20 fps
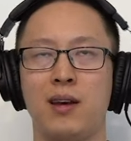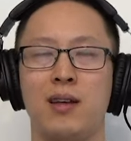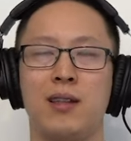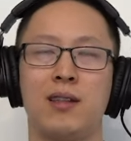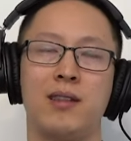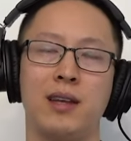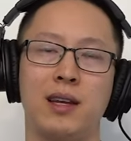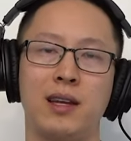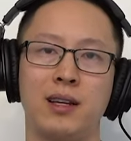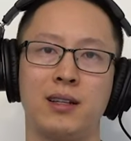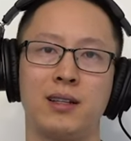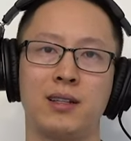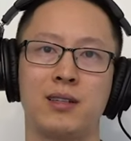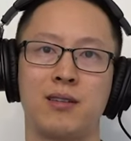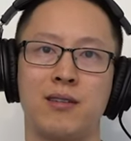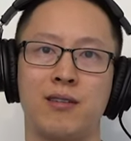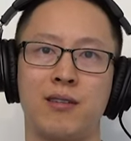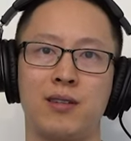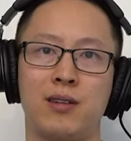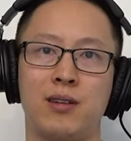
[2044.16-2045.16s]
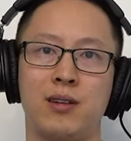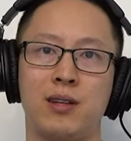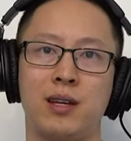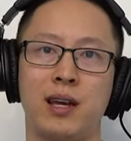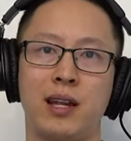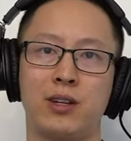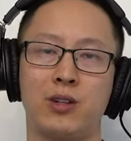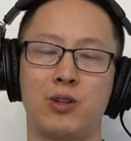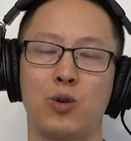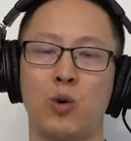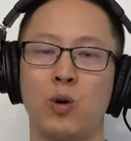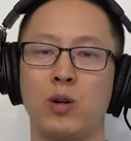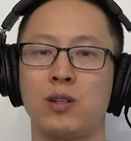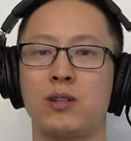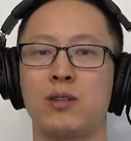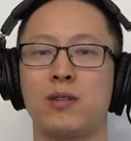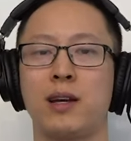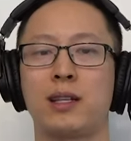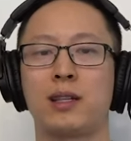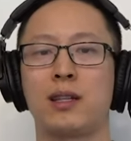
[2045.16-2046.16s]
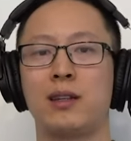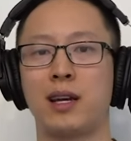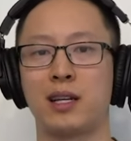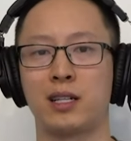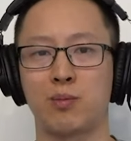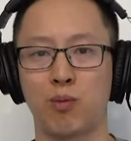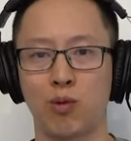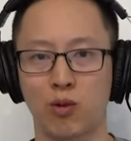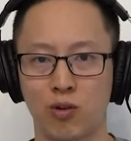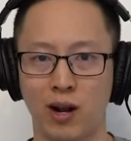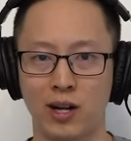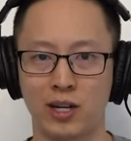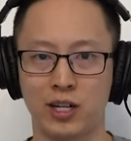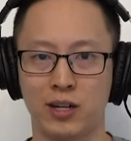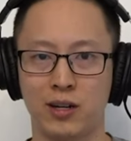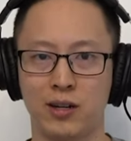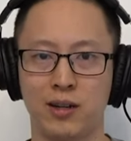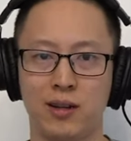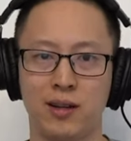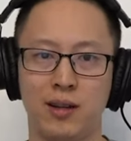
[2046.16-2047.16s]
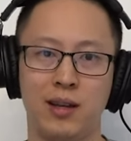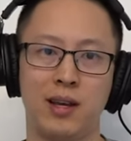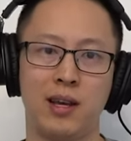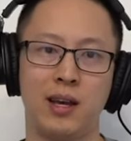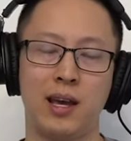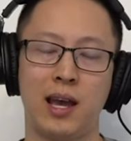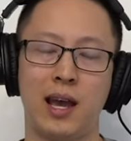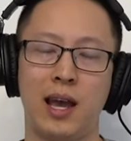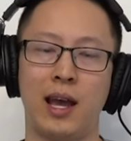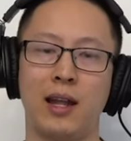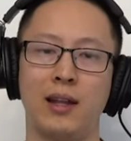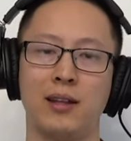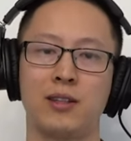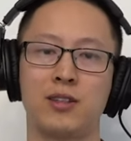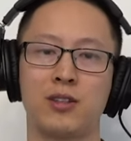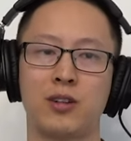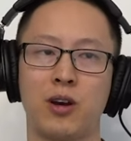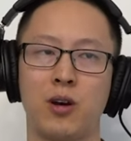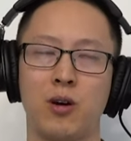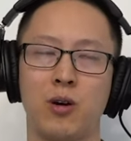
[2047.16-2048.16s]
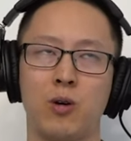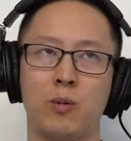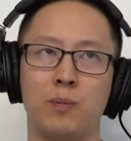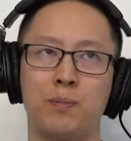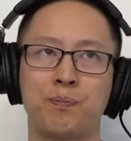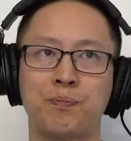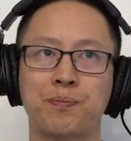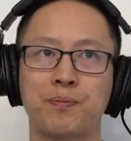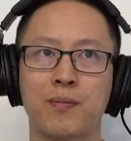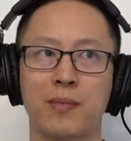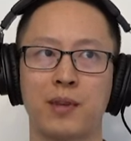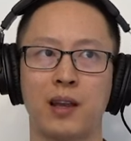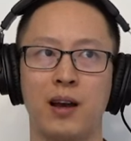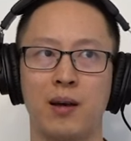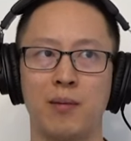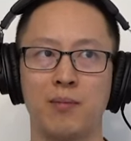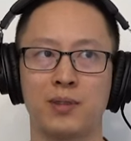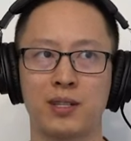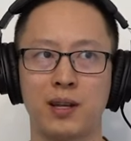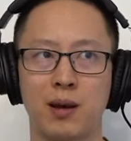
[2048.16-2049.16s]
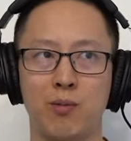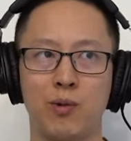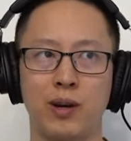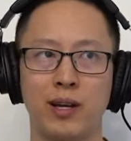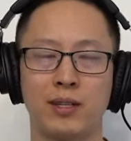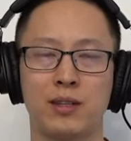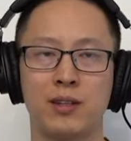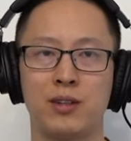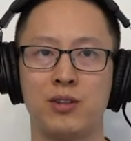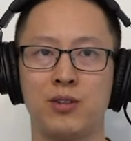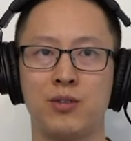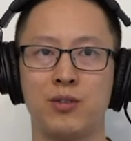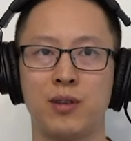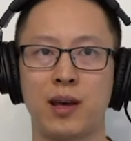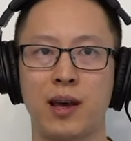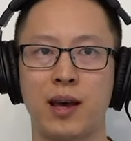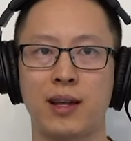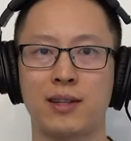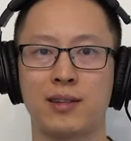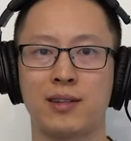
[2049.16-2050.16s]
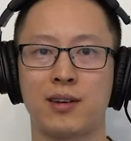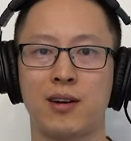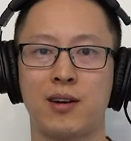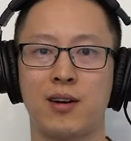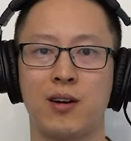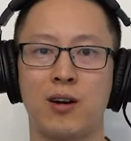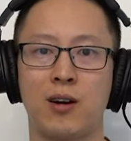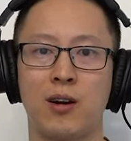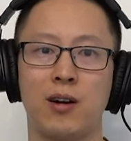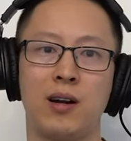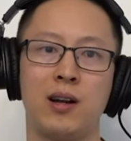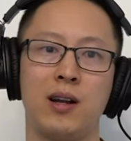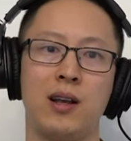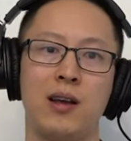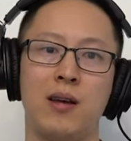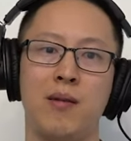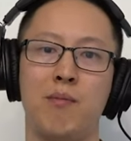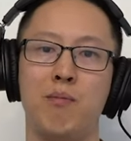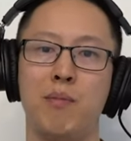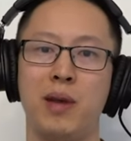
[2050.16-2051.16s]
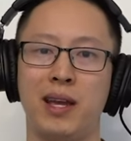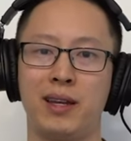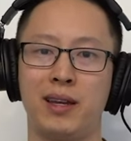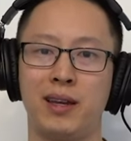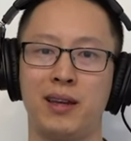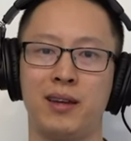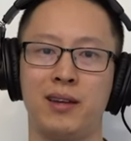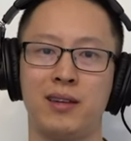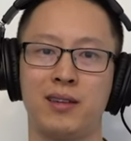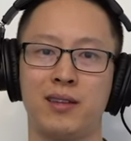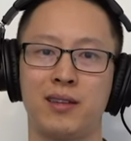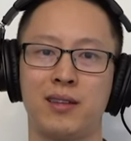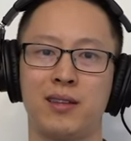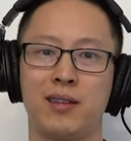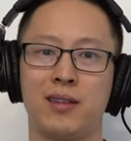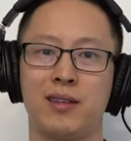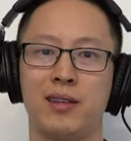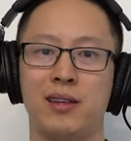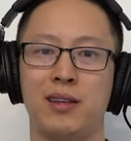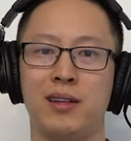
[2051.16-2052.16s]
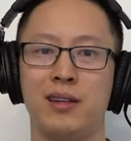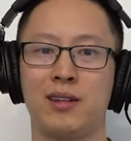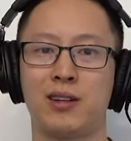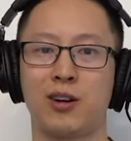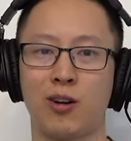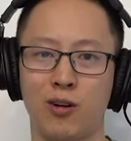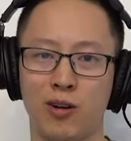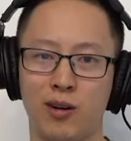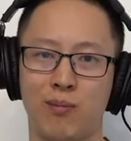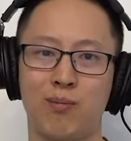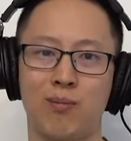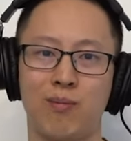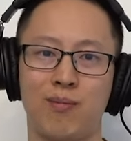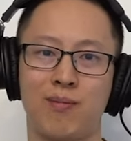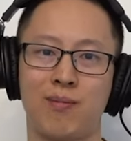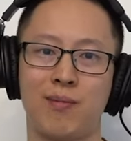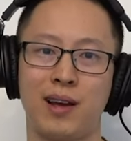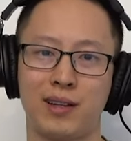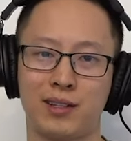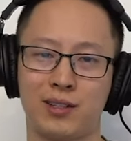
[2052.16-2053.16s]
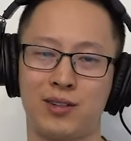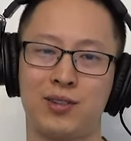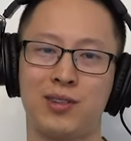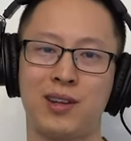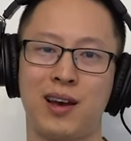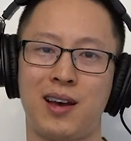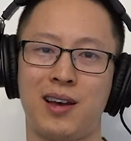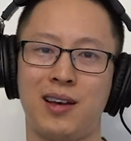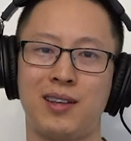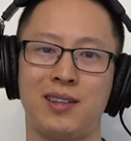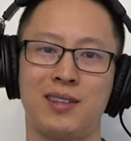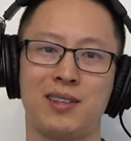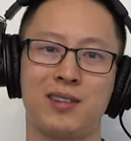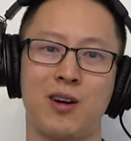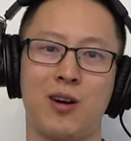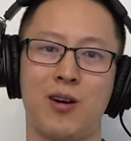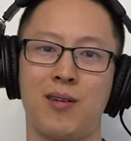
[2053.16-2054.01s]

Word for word: things to get towards like the next progression. And so um, some ways to do that are making the current exercise